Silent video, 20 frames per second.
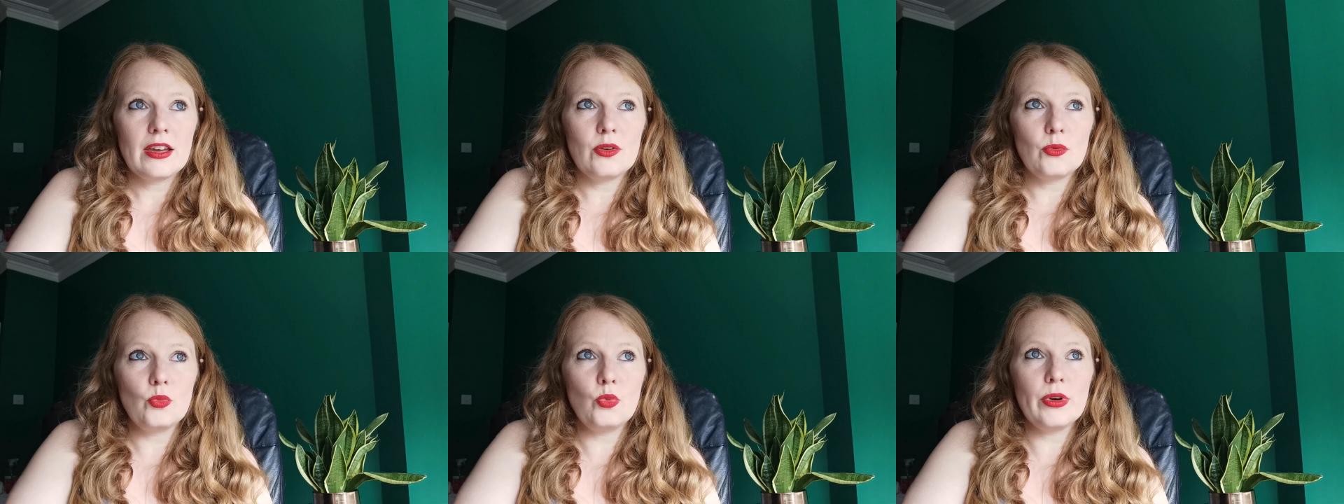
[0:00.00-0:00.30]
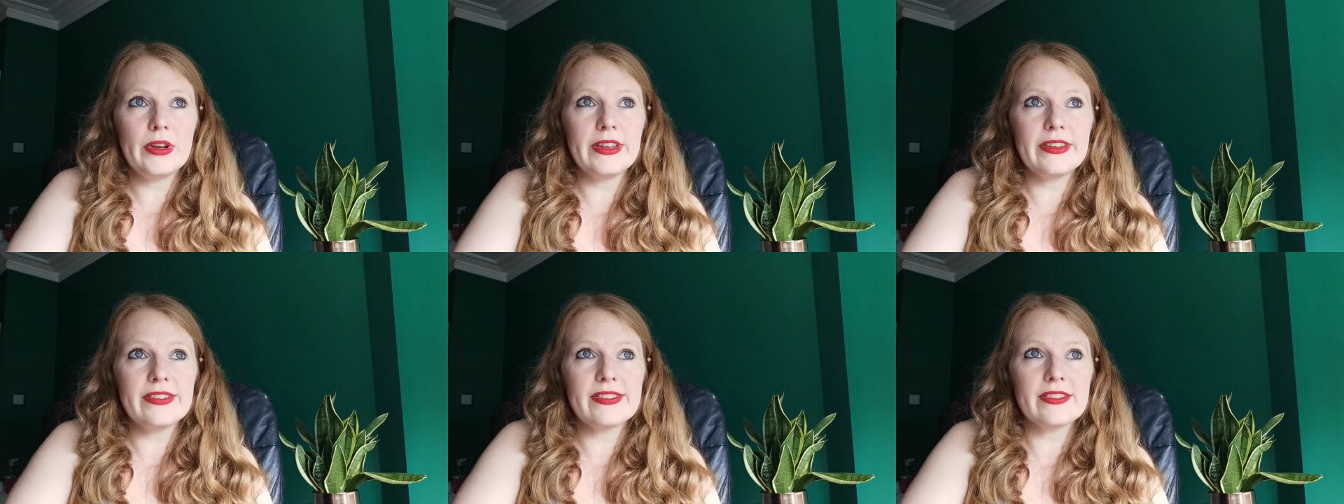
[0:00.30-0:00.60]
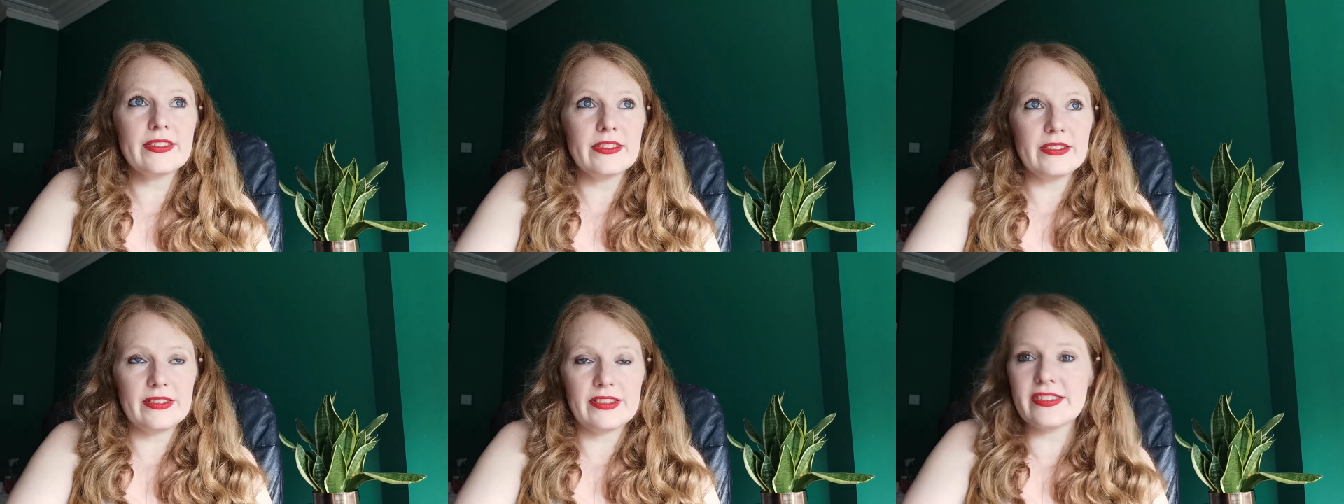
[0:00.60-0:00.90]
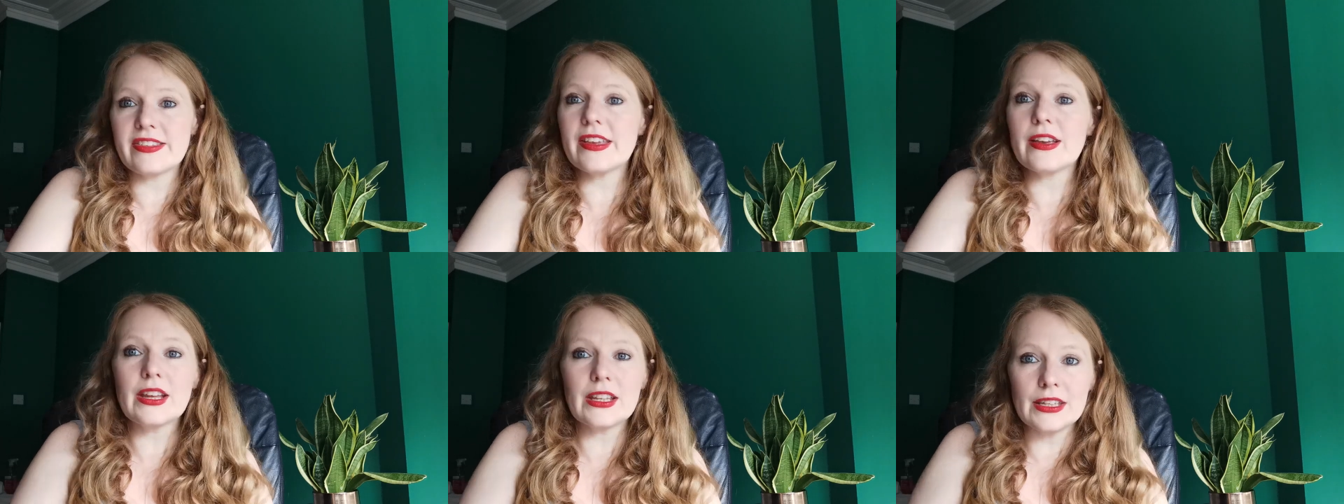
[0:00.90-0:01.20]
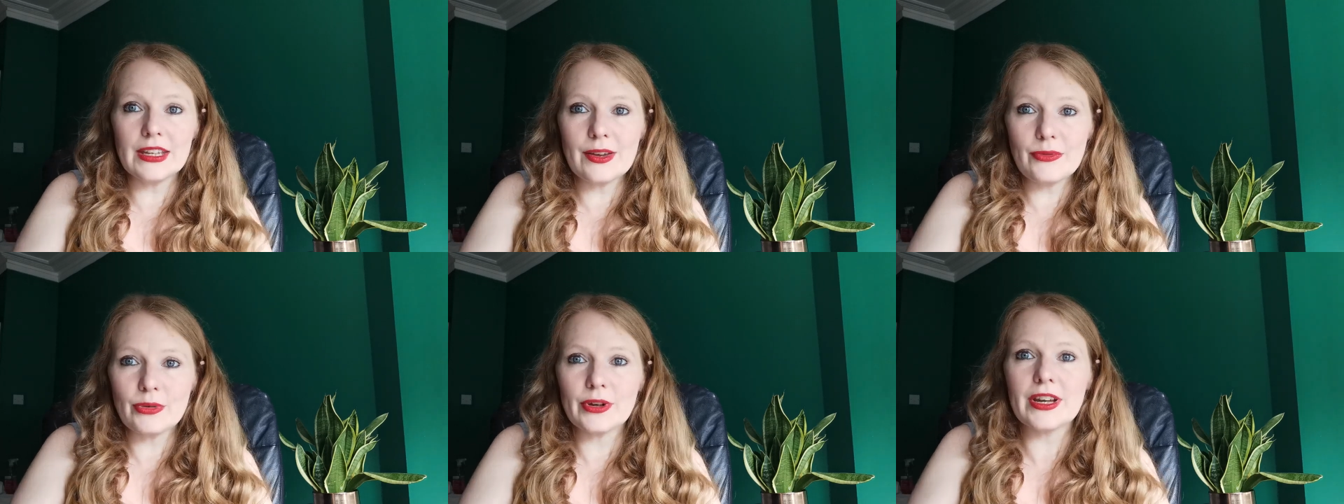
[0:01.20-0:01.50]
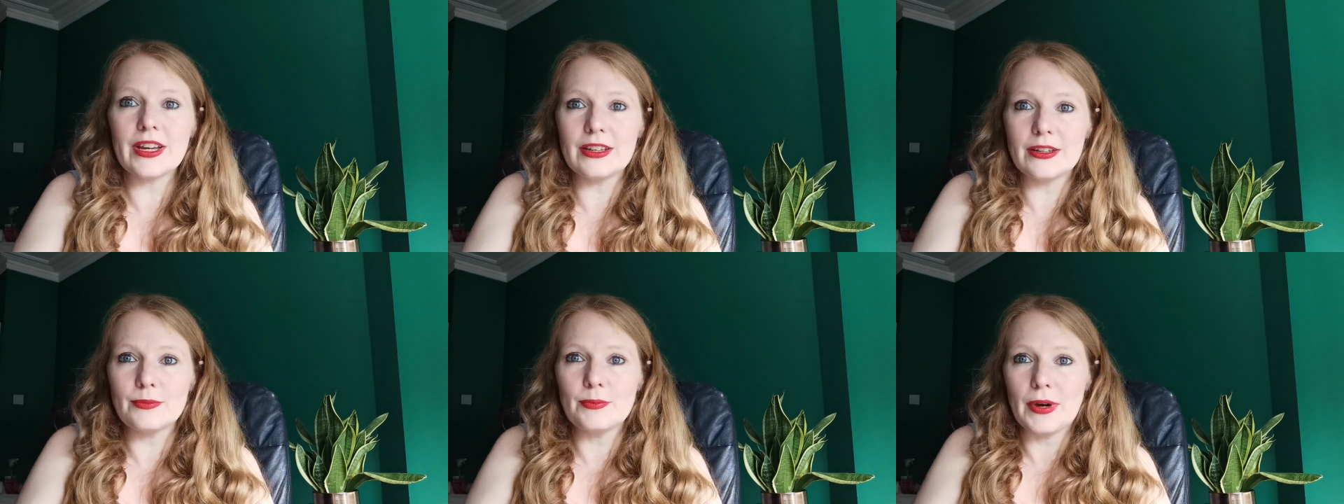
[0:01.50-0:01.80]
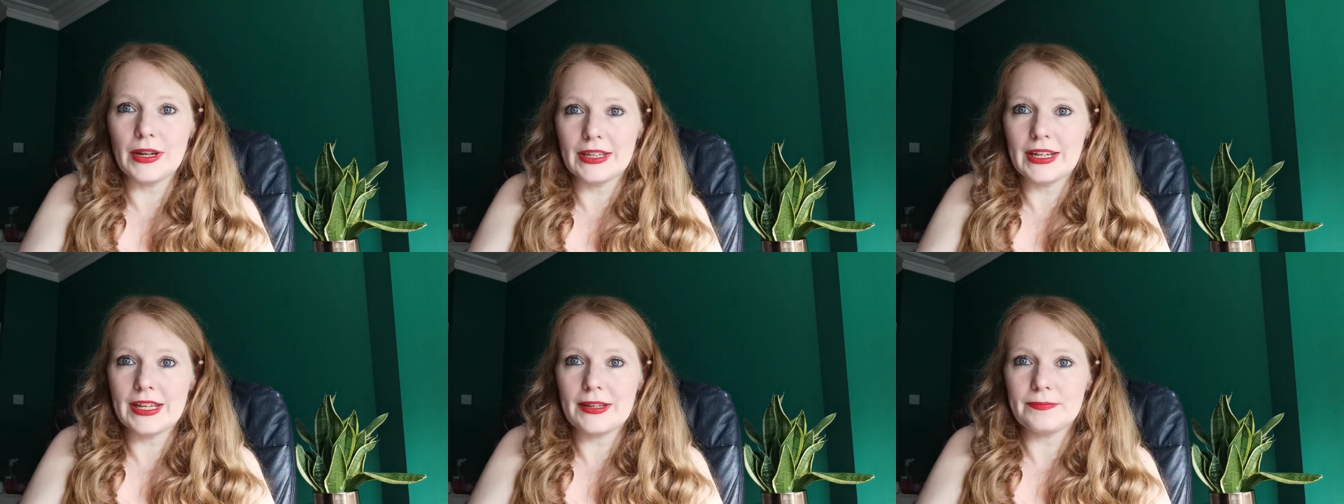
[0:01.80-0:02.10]
was significant
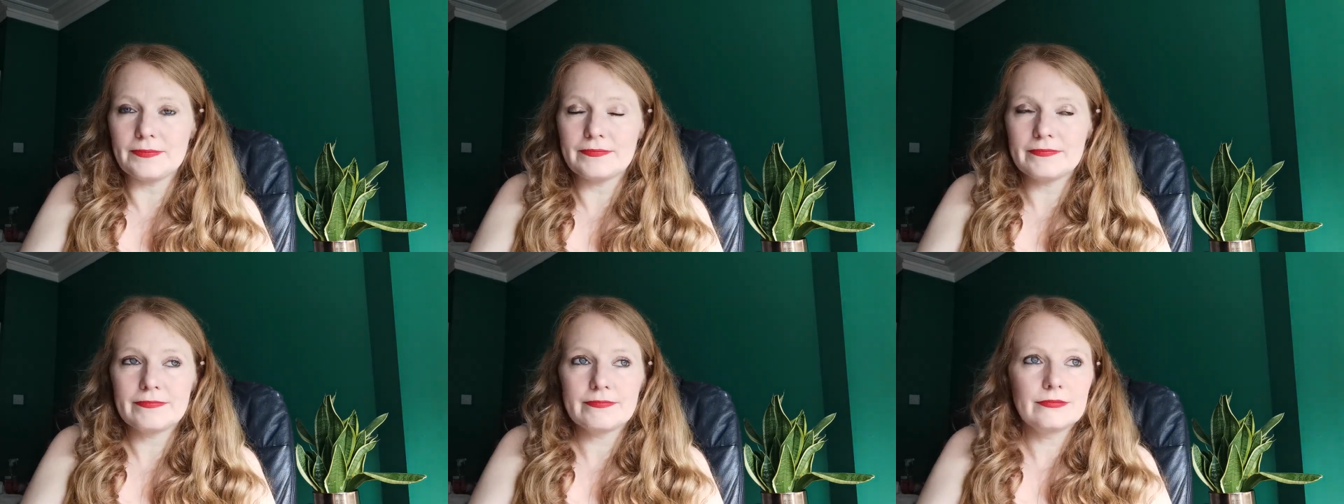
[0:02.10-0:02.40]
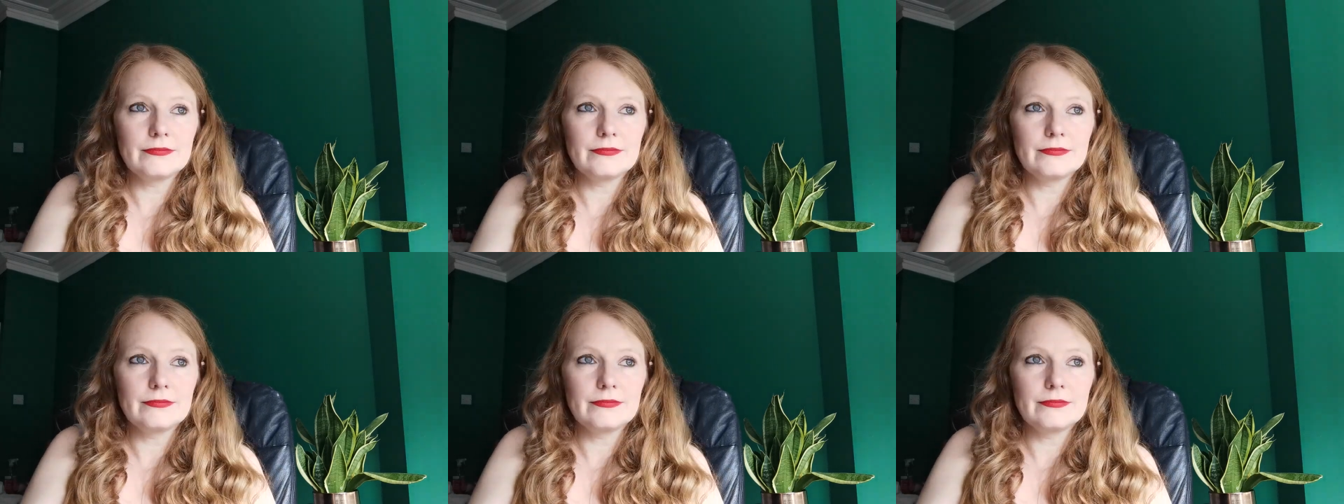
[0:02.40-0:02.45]
money.